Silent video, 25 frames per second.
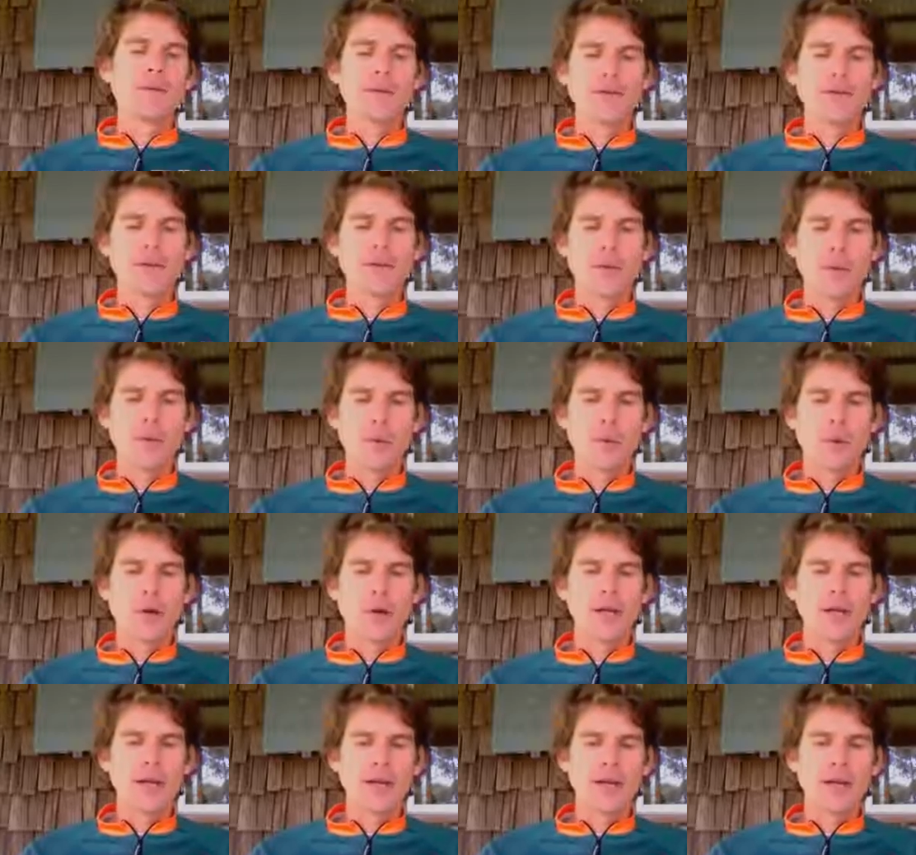So we
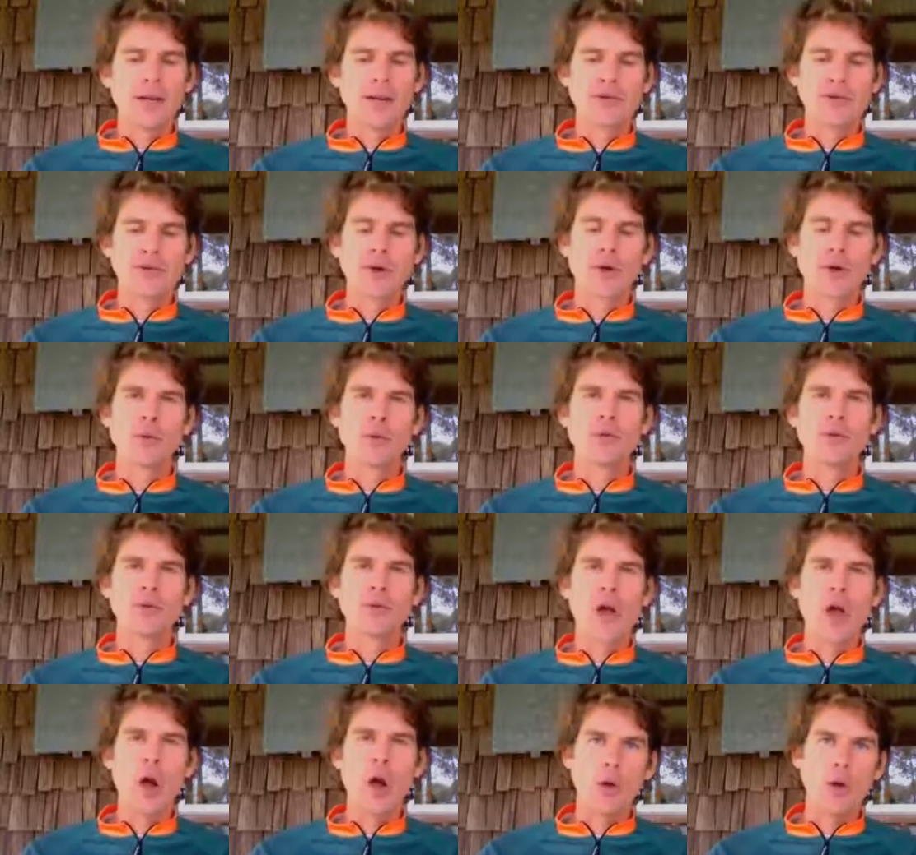want to get
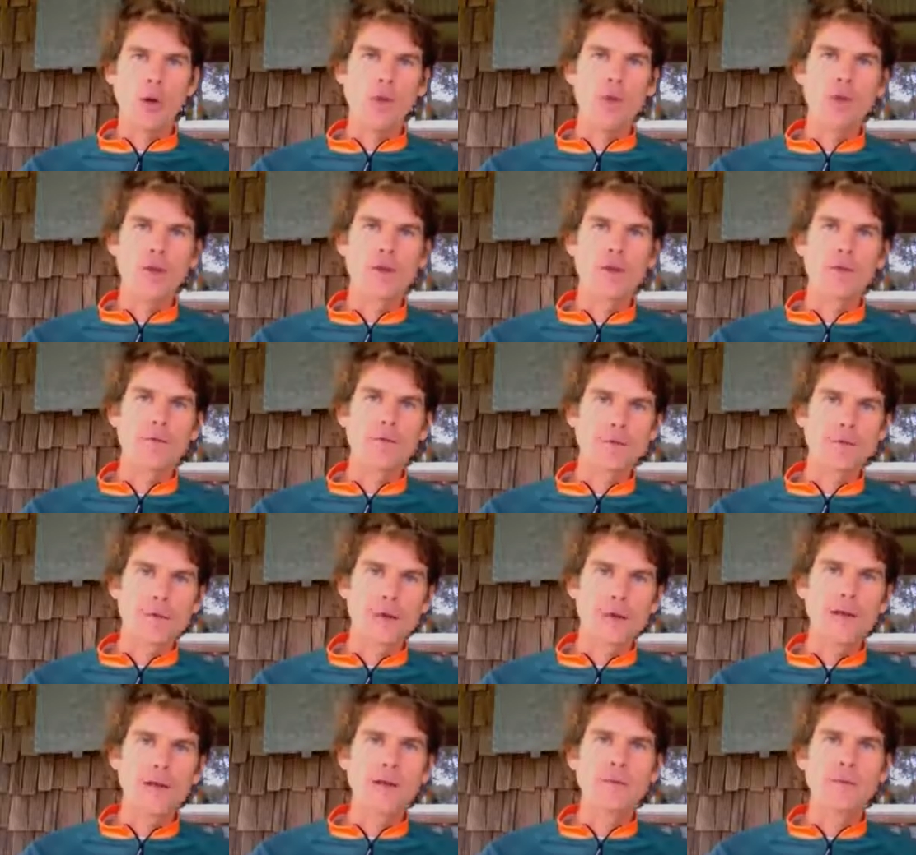ourselves healthy and
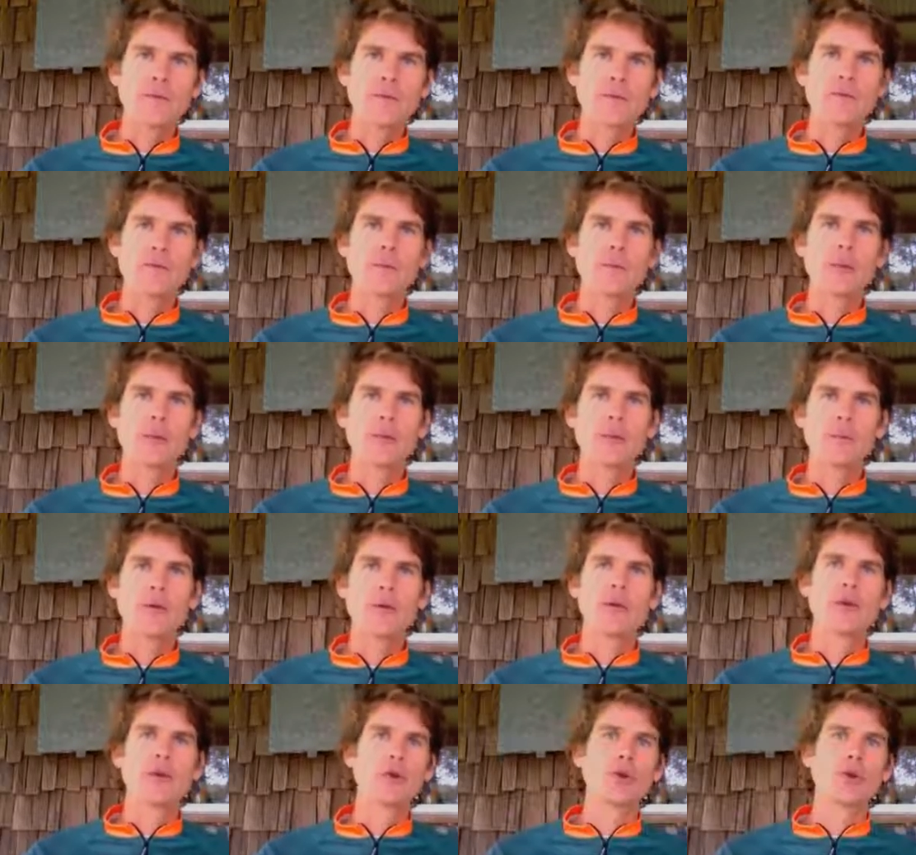fit so we
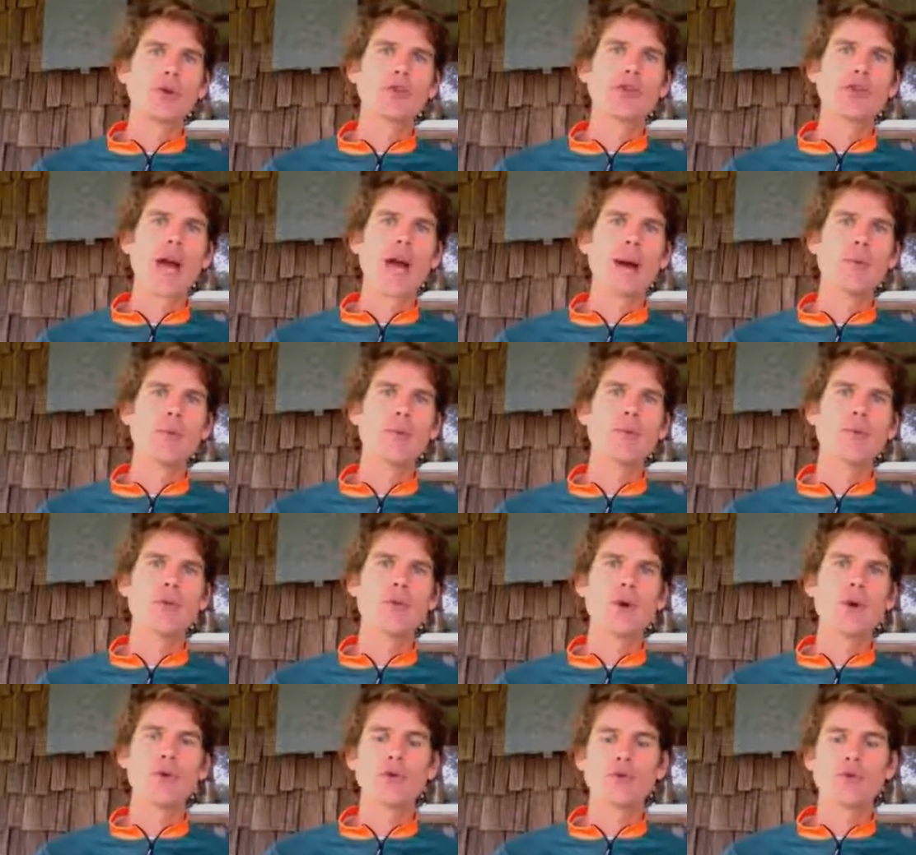can be a good
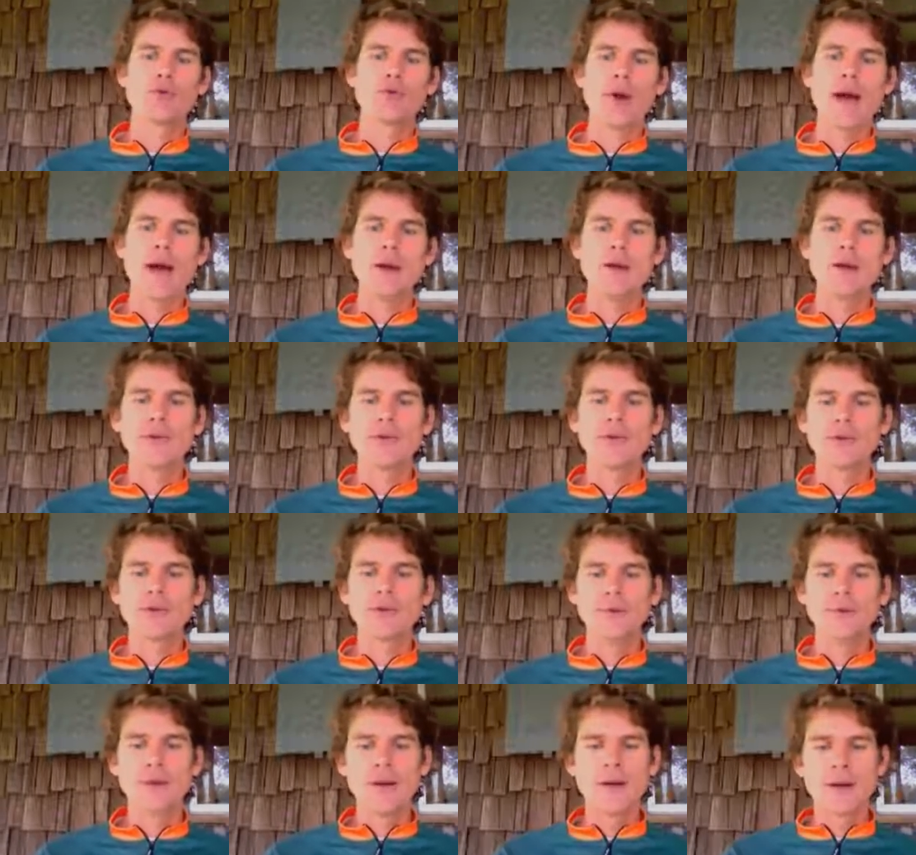example for those around
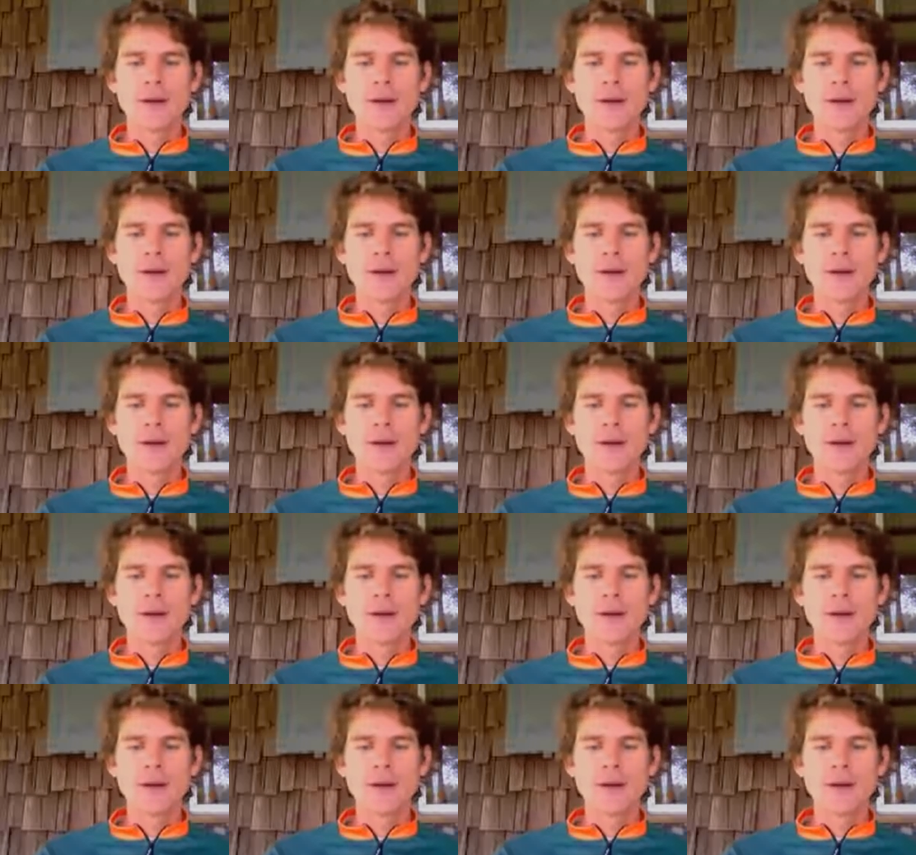us.